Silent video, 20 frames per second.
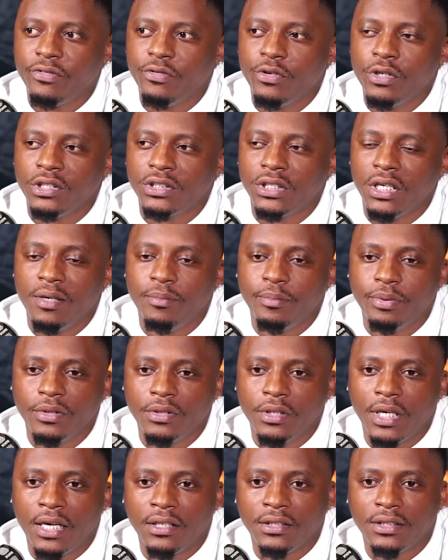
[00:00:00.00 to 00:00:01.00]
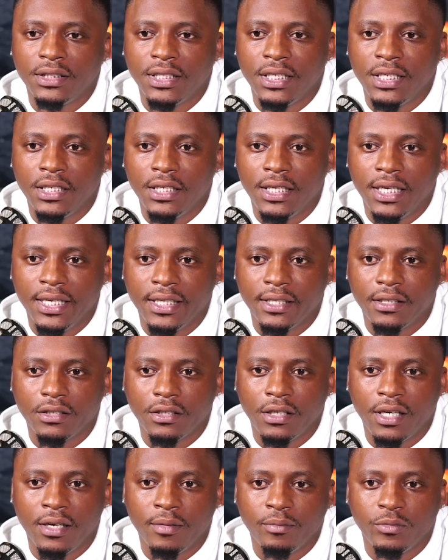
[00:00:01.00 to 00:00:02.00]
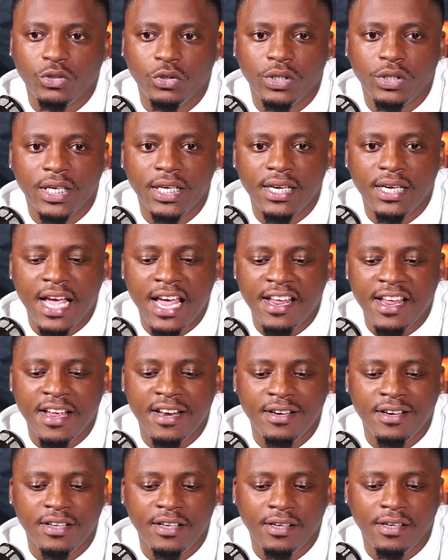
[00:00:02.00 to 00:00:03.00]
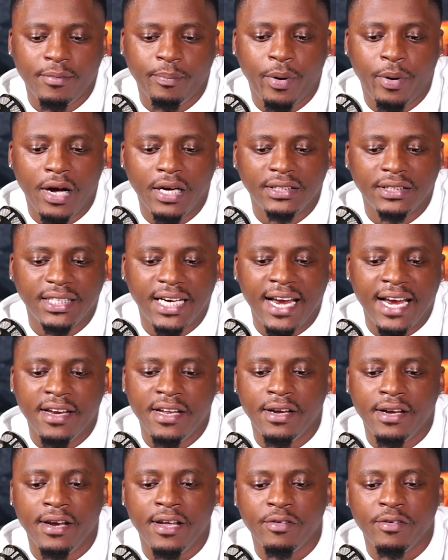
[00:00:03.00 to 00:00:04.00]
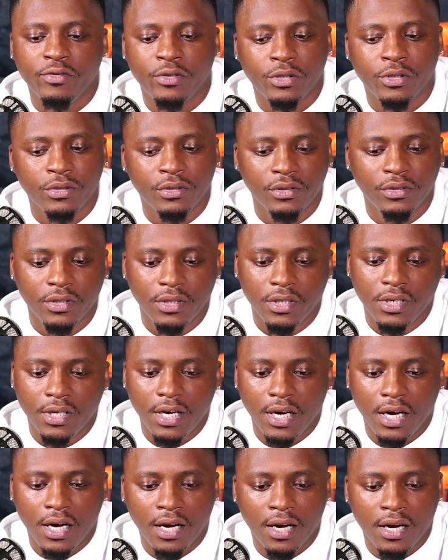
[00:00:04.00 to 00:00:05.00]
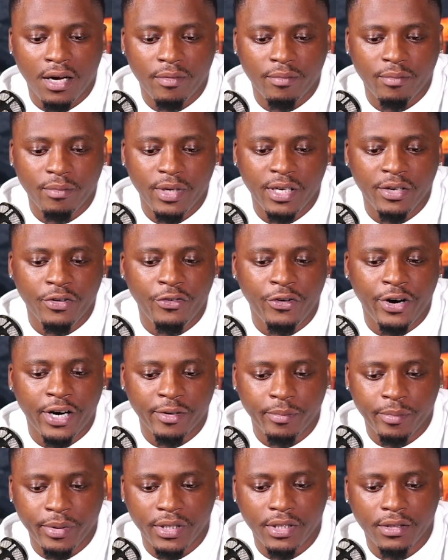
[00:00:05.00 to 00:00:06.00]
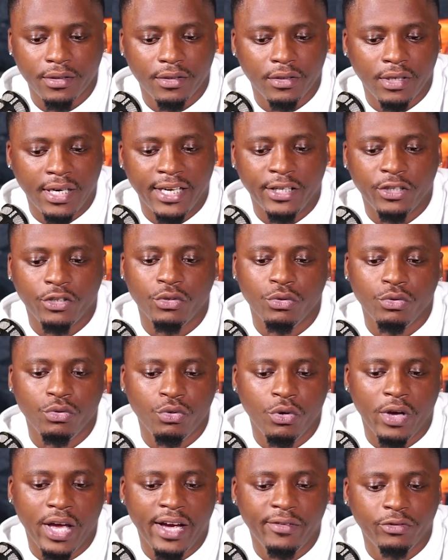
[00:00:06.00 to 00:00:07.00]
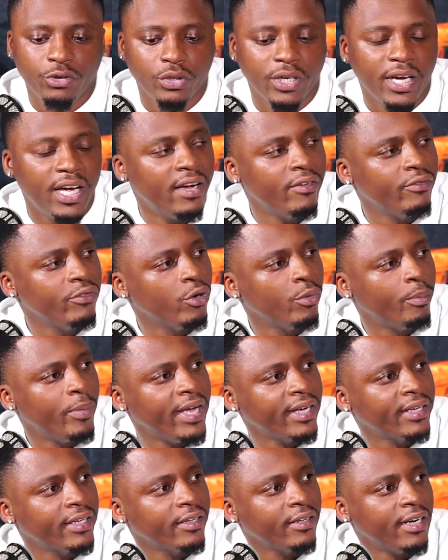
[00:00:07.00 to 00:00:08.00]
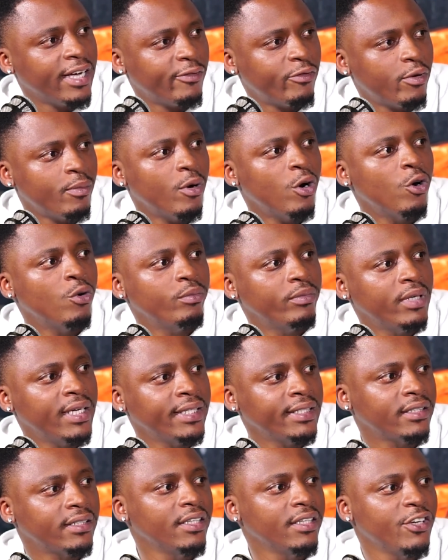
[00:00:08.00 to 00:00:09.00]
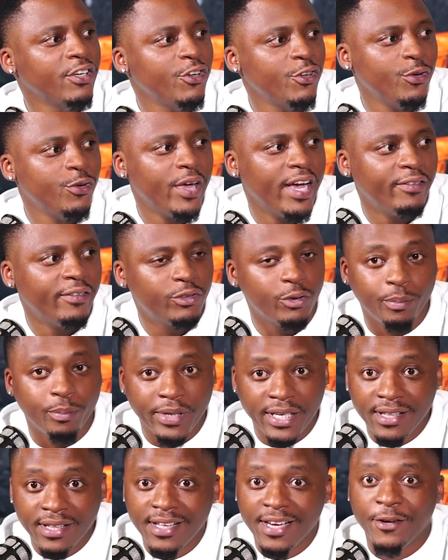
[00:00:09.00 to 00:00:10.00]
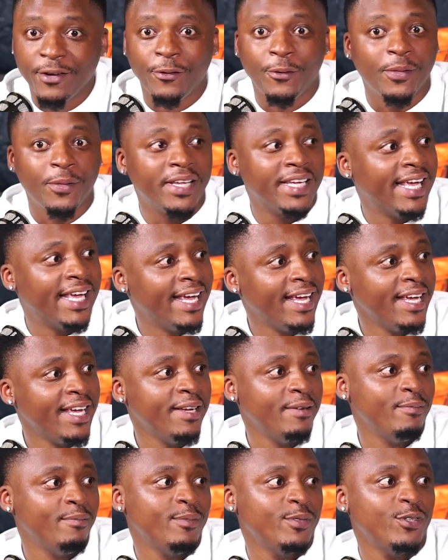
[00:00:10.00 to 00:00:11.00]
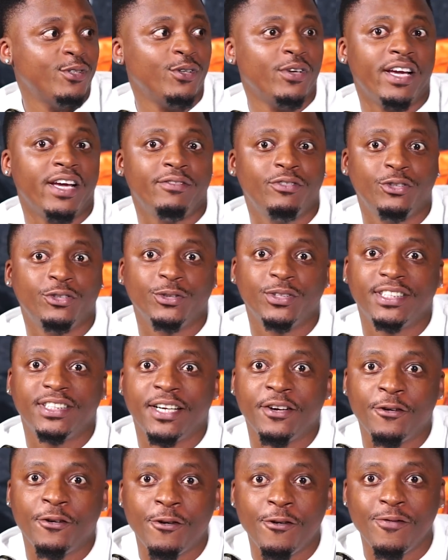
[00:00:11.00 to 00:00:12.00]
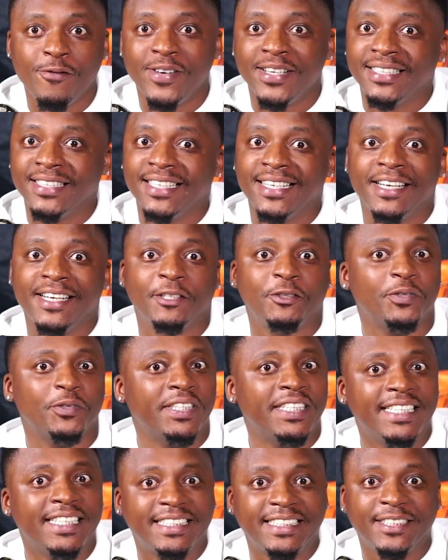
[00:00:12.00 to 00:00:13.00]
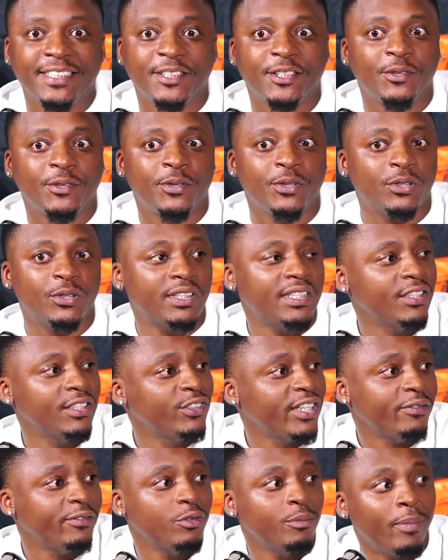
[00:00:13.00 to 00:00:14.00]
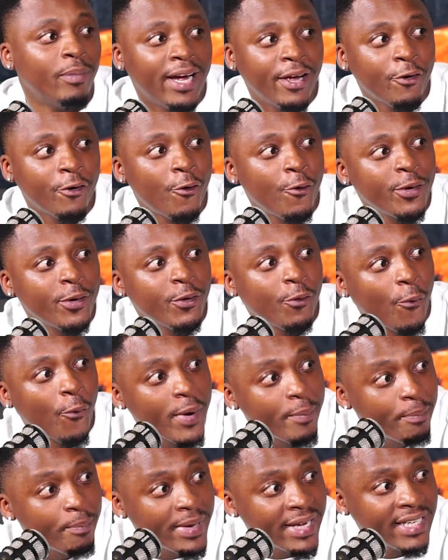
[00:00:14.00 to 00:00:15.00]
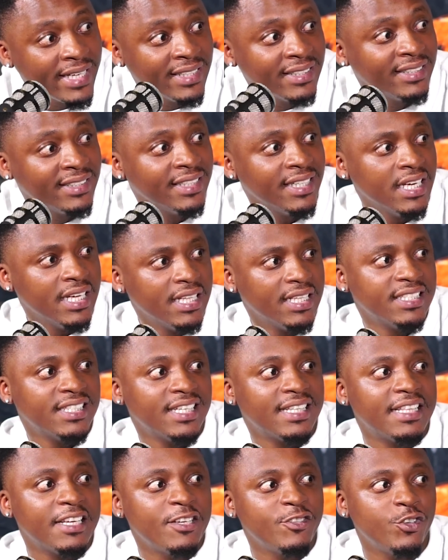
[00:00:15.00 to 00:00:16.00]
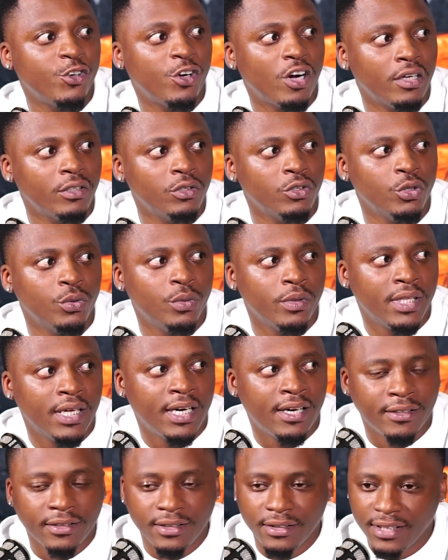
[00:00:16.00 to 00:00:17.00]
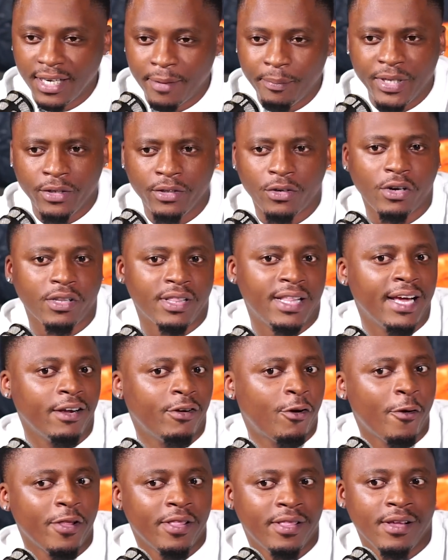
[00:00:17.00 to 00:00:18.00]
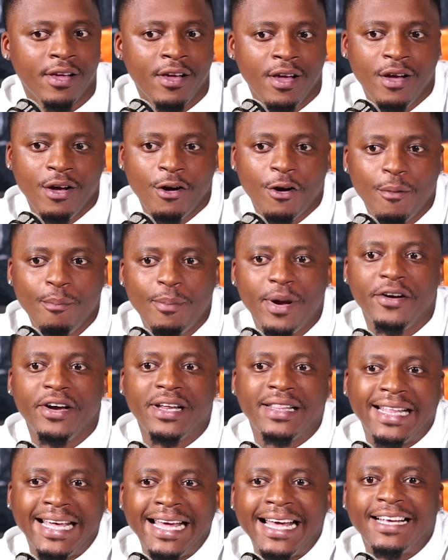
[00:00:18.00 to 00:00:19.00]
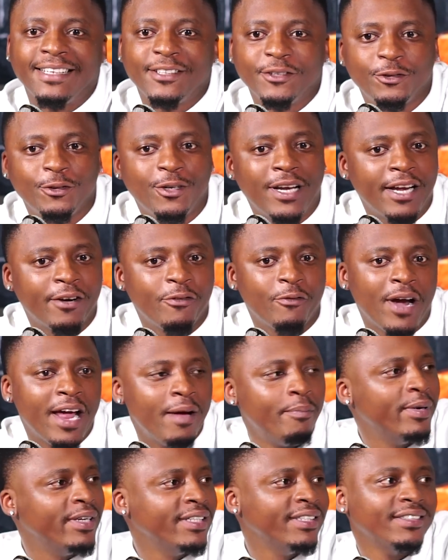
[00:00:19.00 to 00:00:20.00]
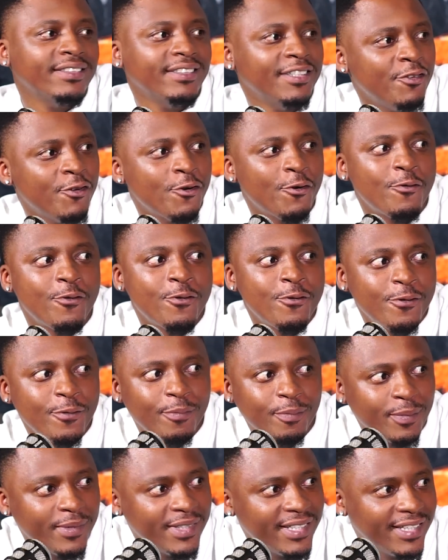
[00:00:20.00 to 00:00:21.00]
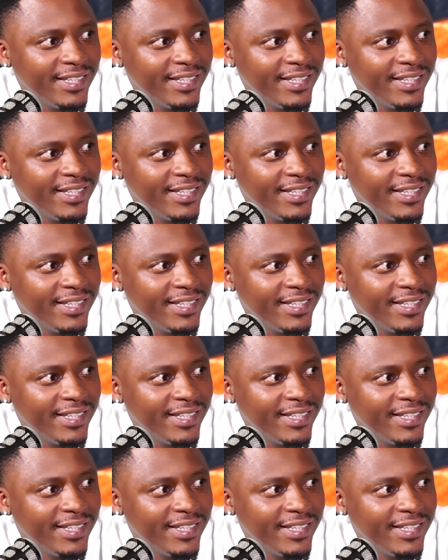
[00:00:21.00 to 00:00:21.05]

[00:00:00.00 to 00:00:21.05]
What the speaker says: for example, I'll say to get in past any level in rugby, you have to have your backing from home. You have to be there at all the games. You have to stay over and get extra lessons and all those things. You have to buy your own equipment. These are things you can't do without. Comparing that to rapping in your room,